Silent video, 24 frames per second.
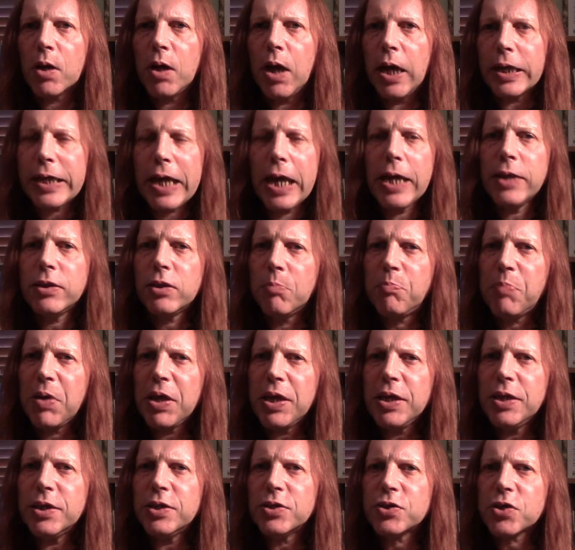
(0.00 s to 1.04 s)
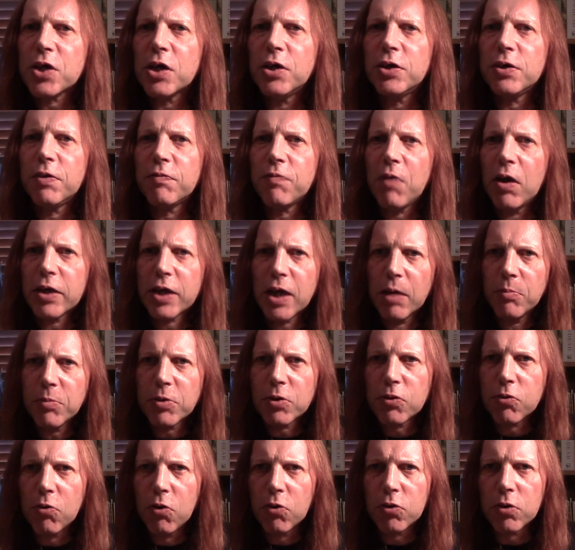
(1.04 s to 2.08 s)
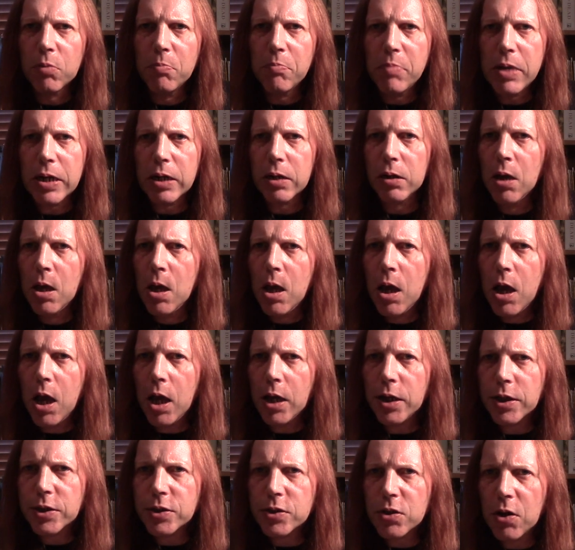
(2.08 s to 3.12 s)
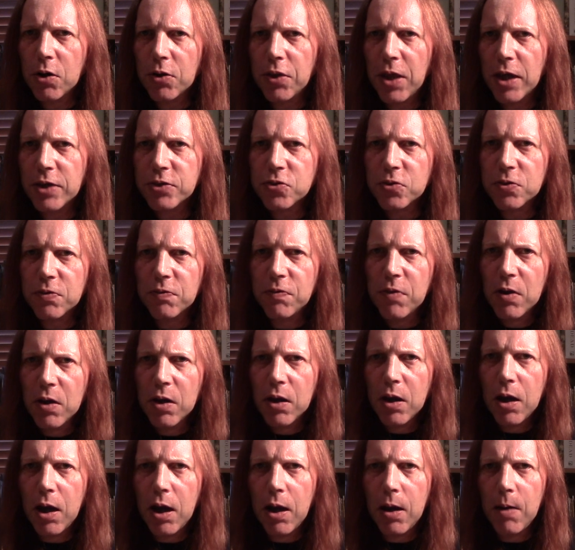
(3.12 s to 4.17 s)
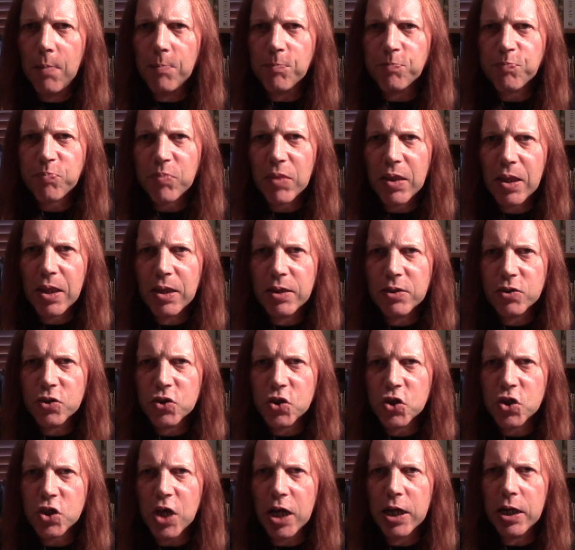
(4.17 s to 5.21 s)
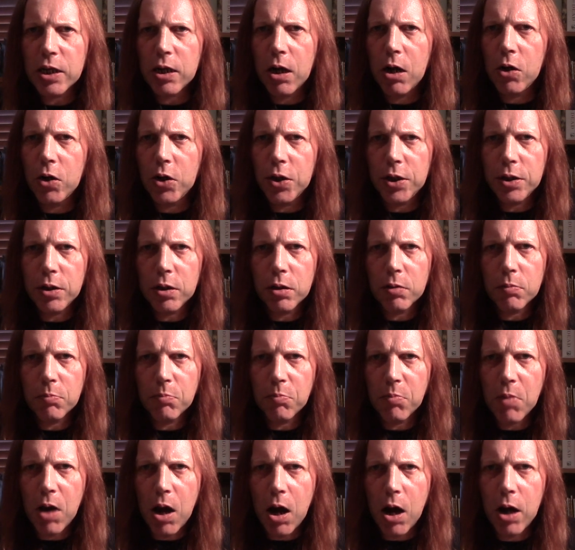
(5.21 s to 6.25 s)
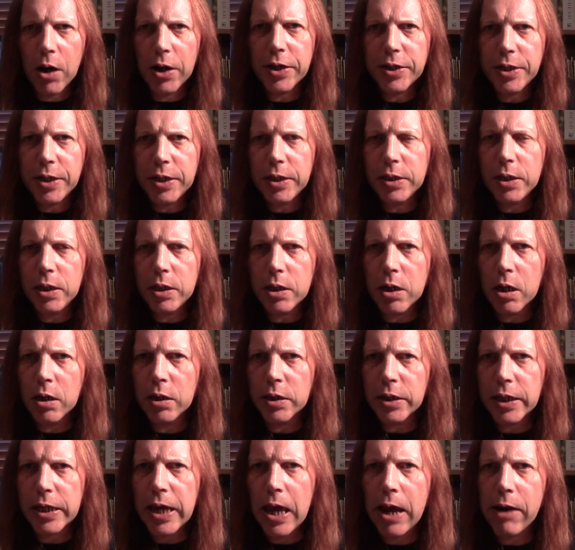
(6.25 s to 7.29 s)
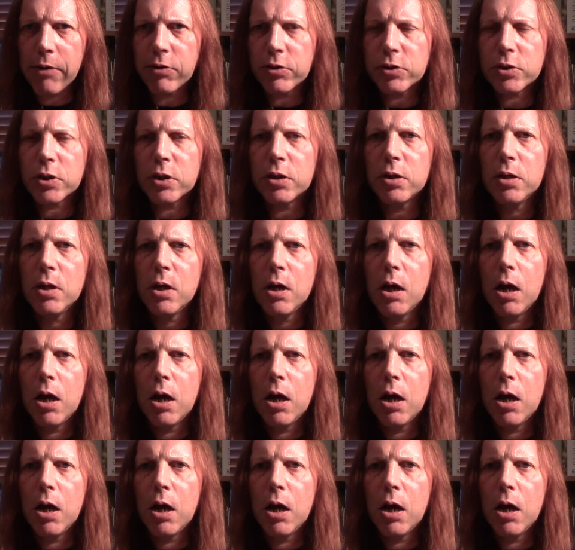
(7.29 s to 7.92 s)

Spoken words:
Again, the peat is kind of like coming through on the middle, and it's got that sort of saline, iodine-y kind of character.